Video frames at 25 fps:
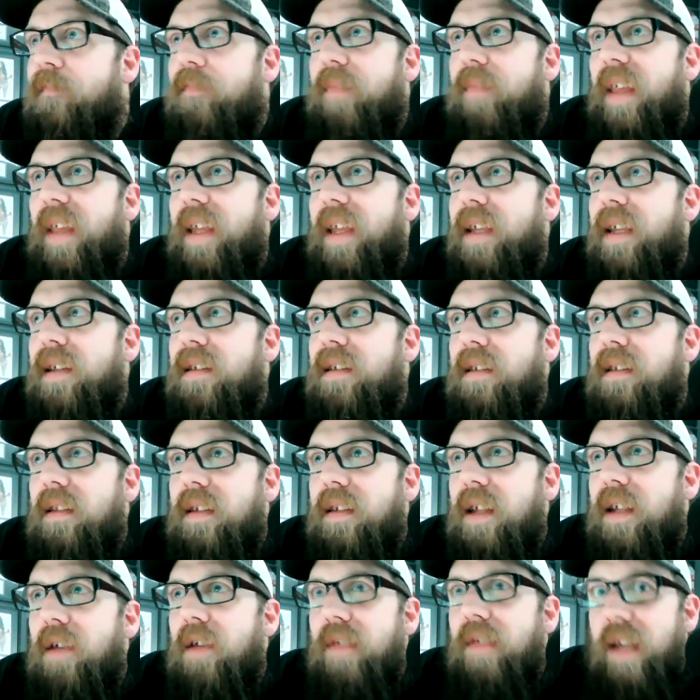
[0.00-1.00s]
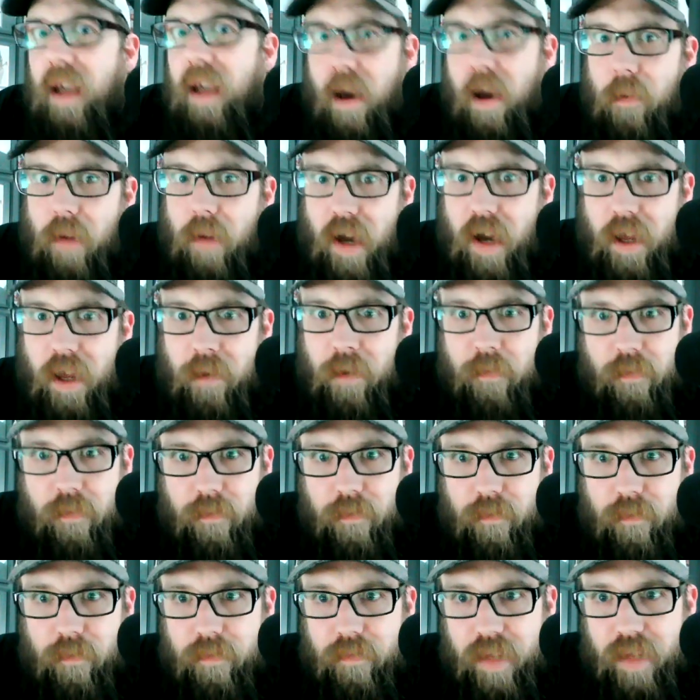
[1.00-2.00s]
they easily, they got by him
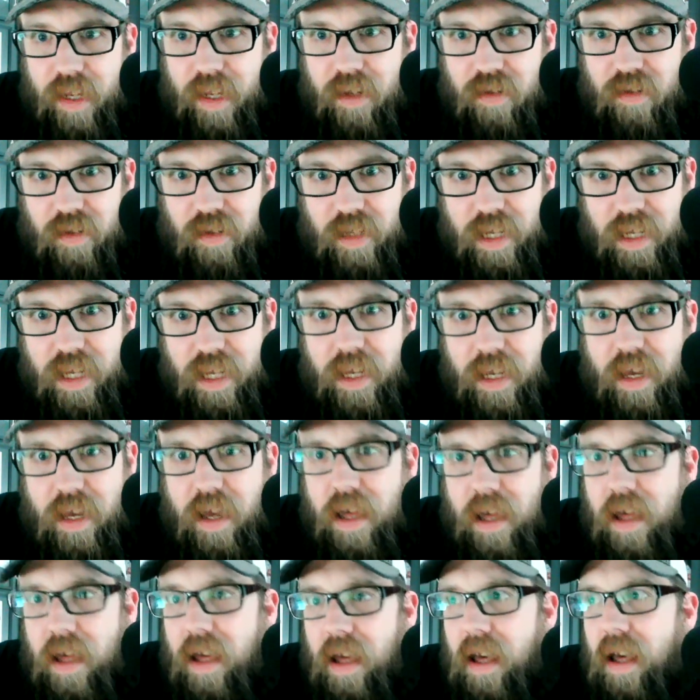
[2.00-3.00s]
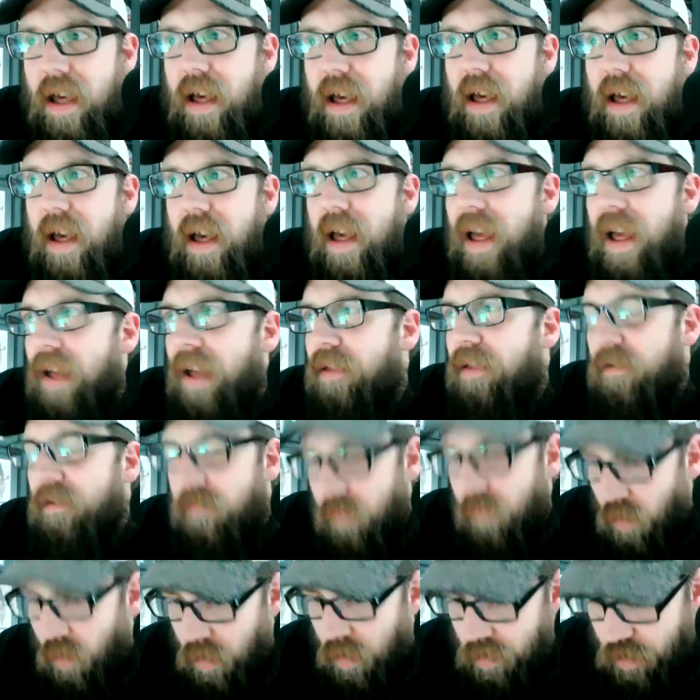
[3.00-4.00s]
easily. And the
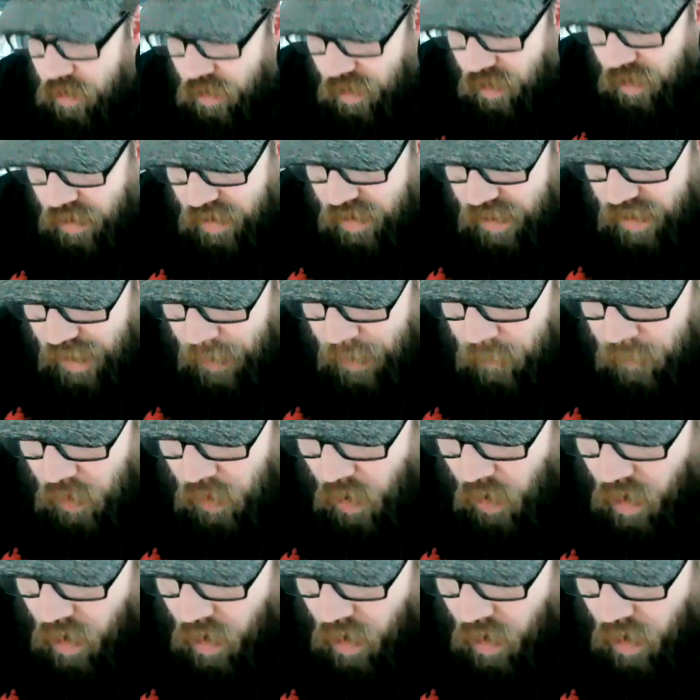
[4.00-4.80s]
Fords just seemed